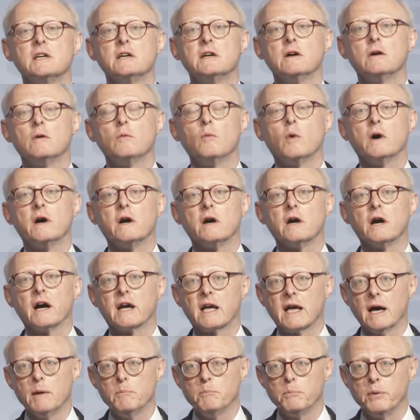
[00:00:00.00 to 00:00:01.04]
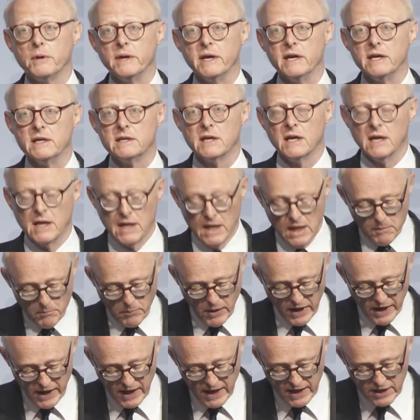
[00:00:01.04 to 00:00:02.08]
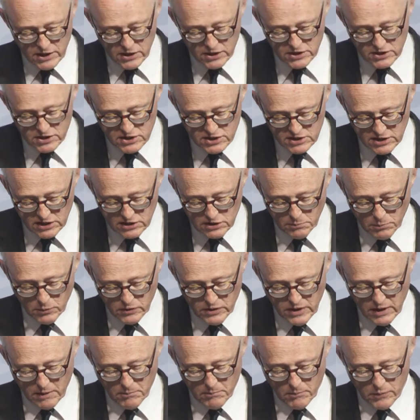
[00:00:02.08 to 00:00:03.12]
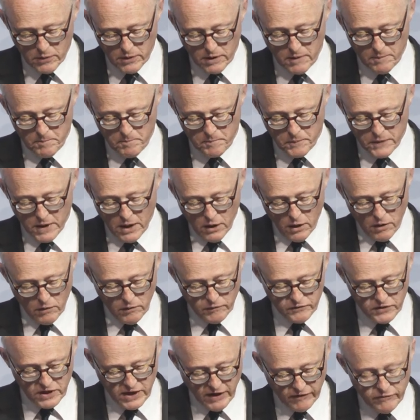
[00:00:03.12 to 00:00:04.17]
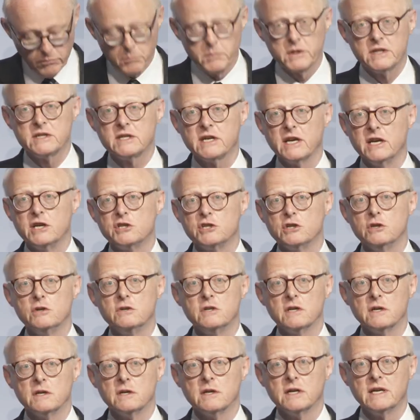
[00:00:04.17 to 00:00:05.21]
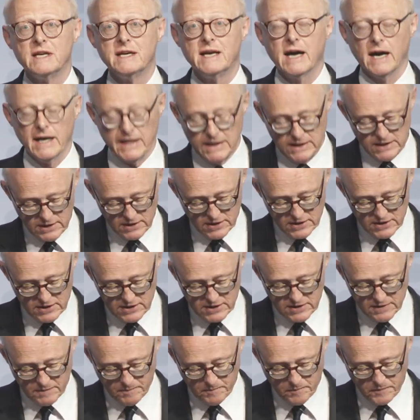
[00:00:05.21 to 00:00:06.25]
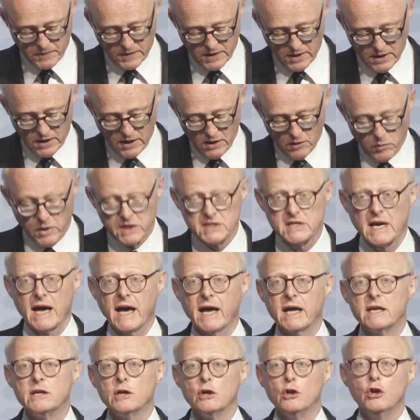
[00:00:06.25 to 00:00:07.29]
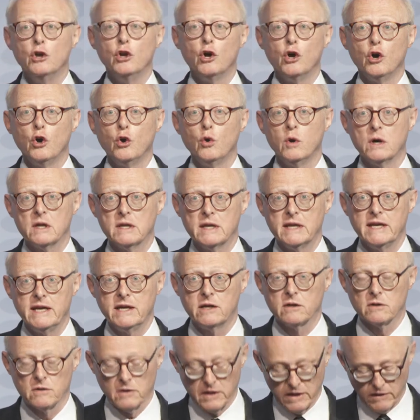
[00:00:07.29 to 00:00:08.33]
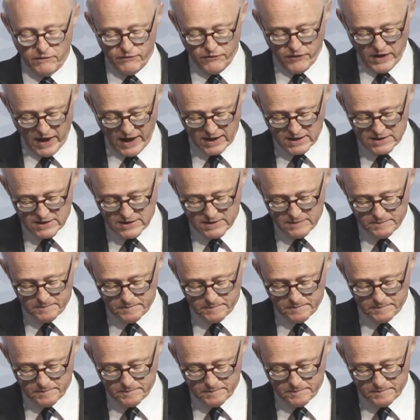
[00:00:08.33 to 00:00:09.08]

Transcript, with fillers: were accompanied by a considerable number of government issued guidance, which had no legal effect.